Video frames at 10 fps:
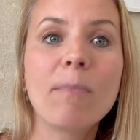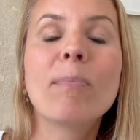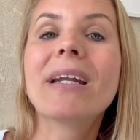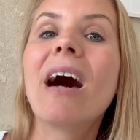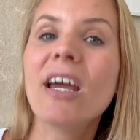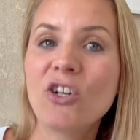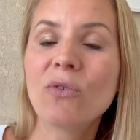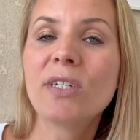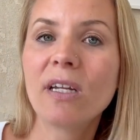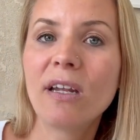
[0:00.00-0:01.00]
but I
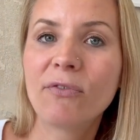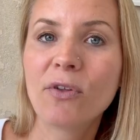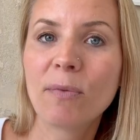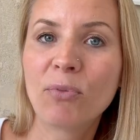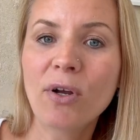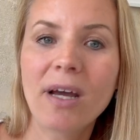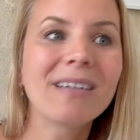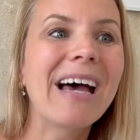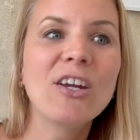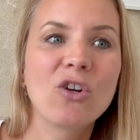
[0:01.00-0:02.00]
don't deliver the product.
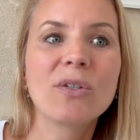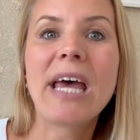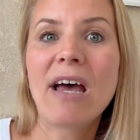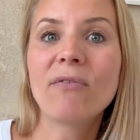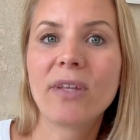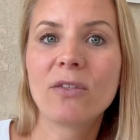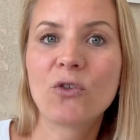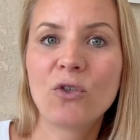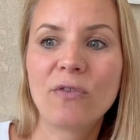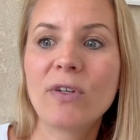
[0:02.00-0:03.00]
I don't have that
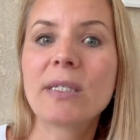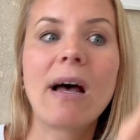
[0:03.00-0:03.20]
service.